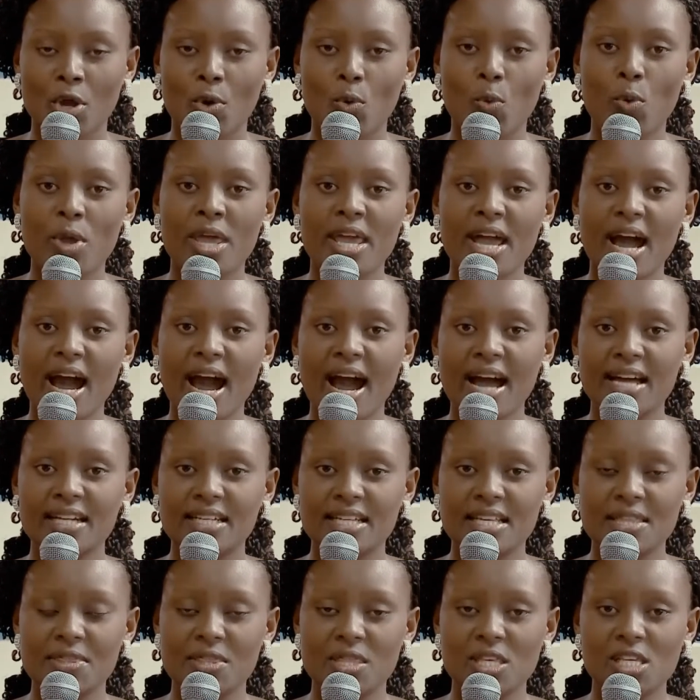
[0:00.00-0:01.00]
We are
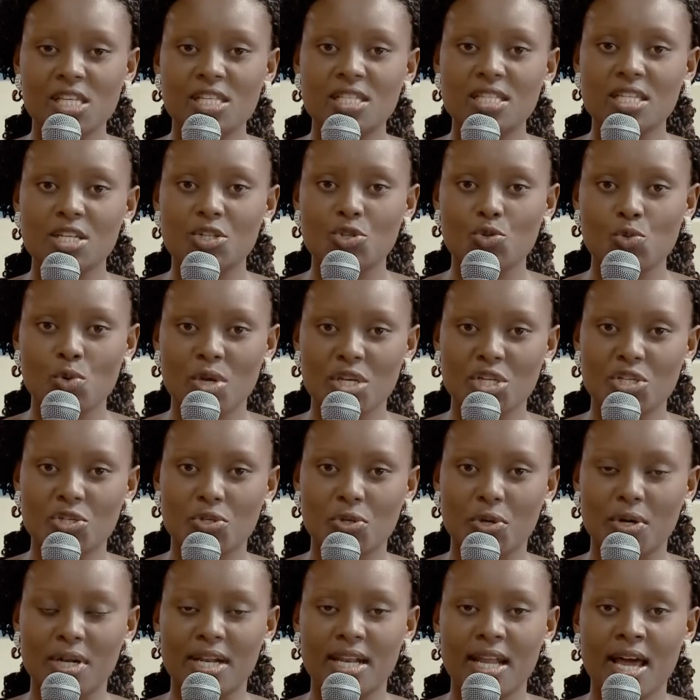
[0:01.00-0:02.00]
in this
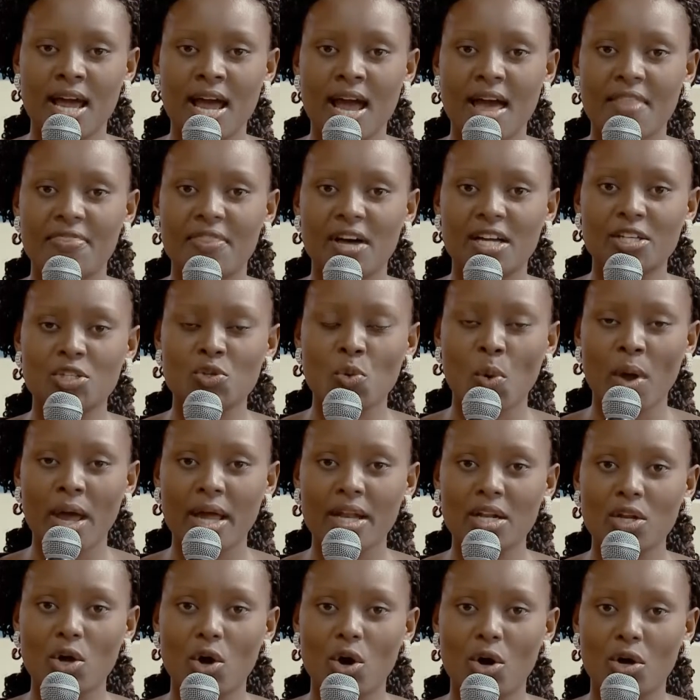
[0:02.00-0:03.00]
situation that
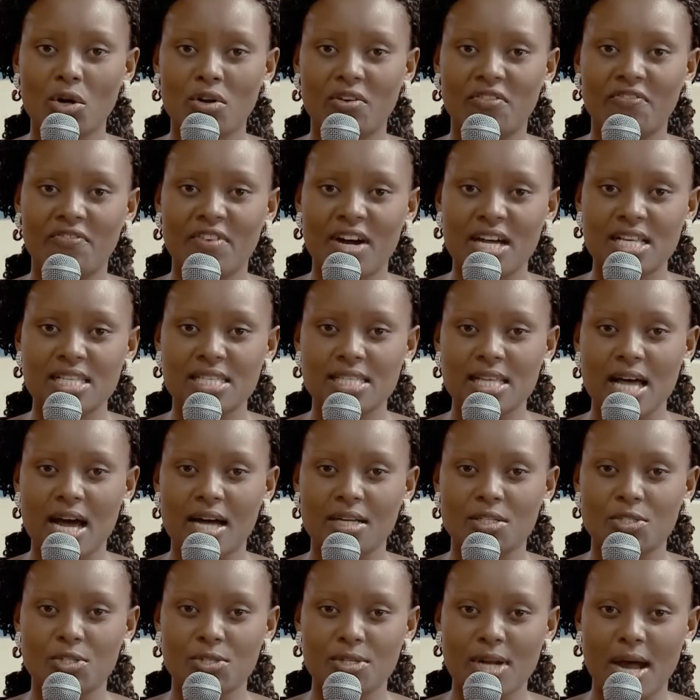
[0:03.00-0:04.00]
when all of us
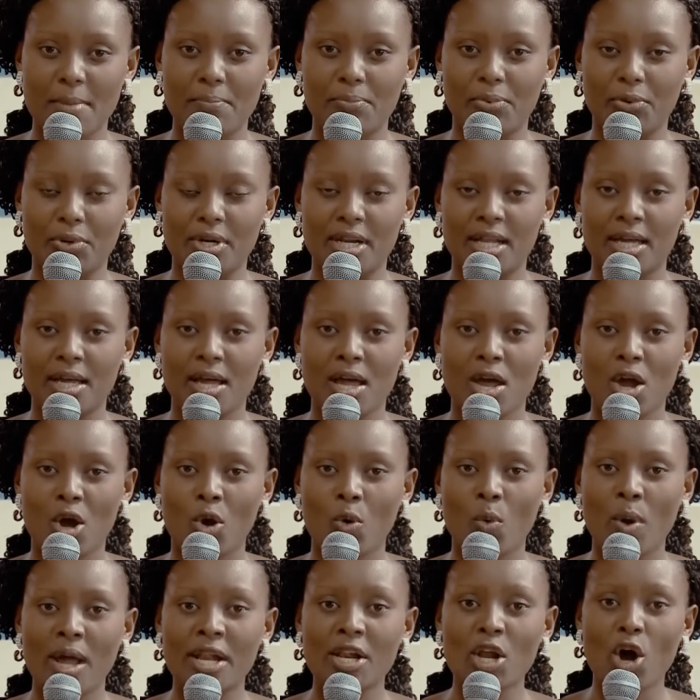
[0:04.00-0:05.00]
are troubled,
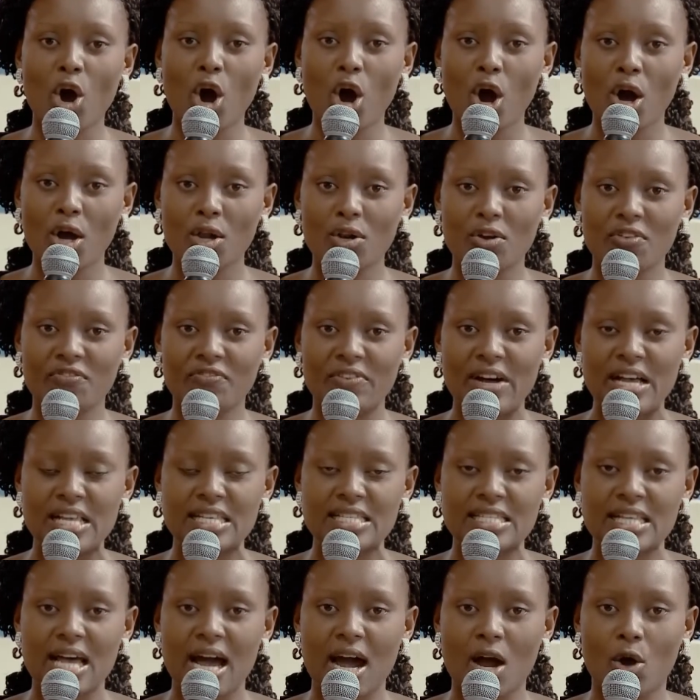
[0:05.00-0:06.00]
when all of
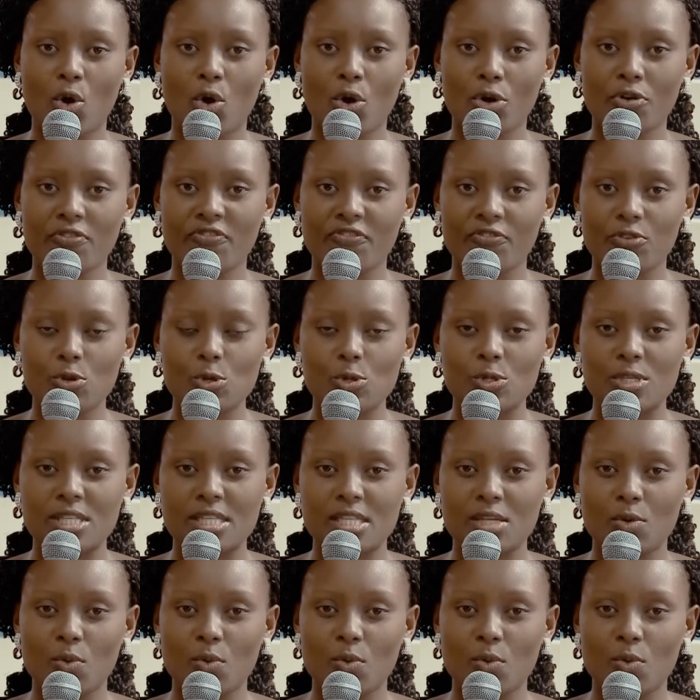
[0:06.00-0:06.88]
us are confused,